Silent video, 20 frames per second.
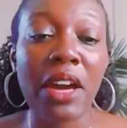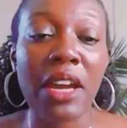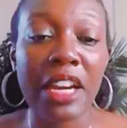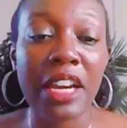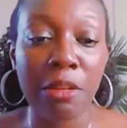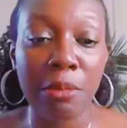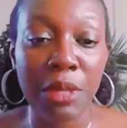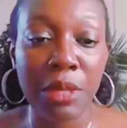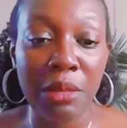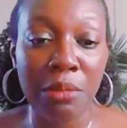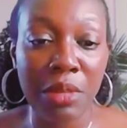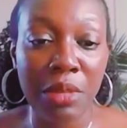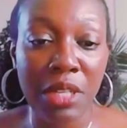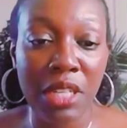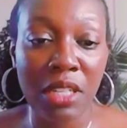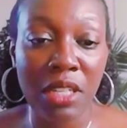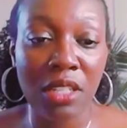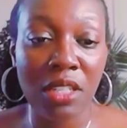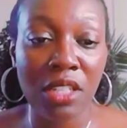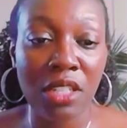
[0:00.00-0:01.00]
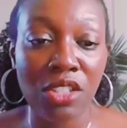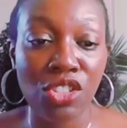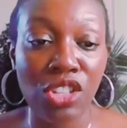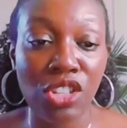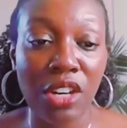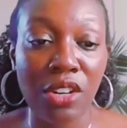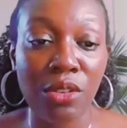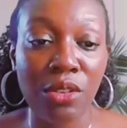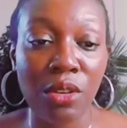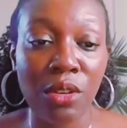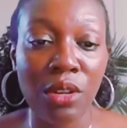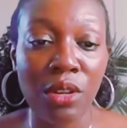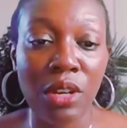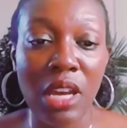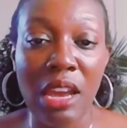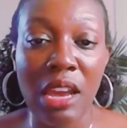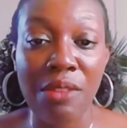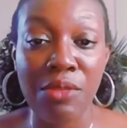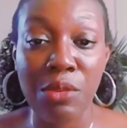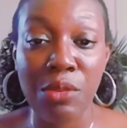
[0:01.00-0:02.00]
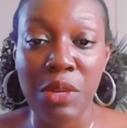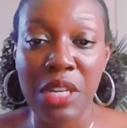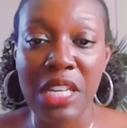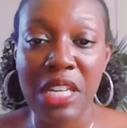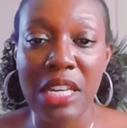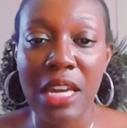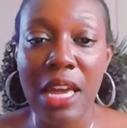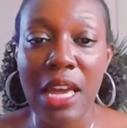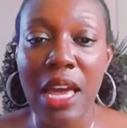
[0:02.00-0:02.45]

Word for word: Airbnb in general every week.